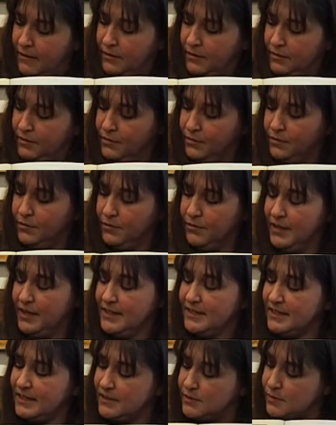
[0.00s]
Ooh,
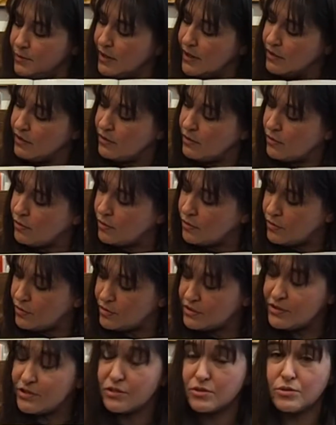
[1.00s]
this is what an
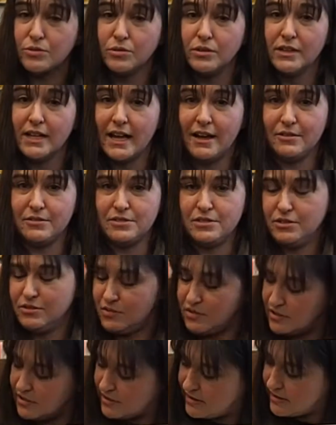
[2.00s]
old schoolhouse
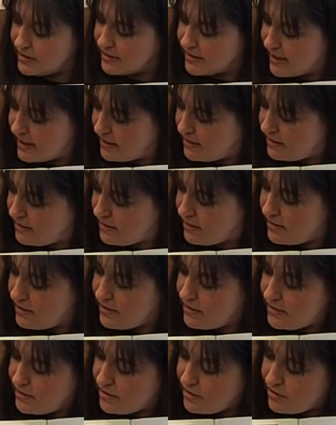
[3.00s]
used to look like.
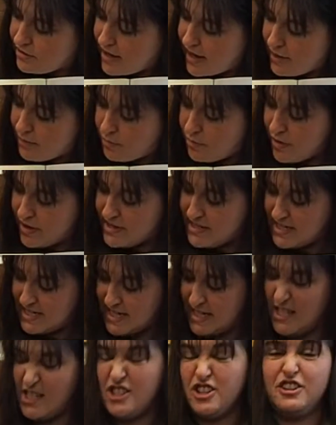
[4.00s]
You had one
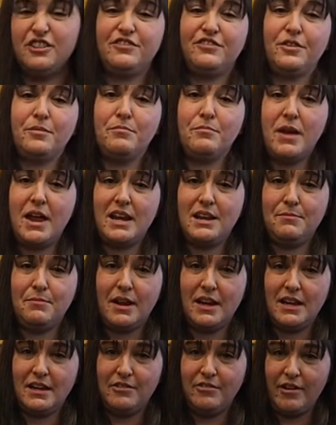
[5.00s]
teacher for many,
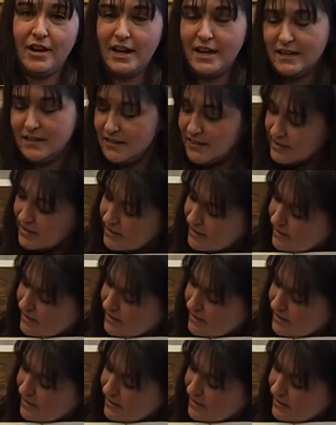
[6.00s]
many grades,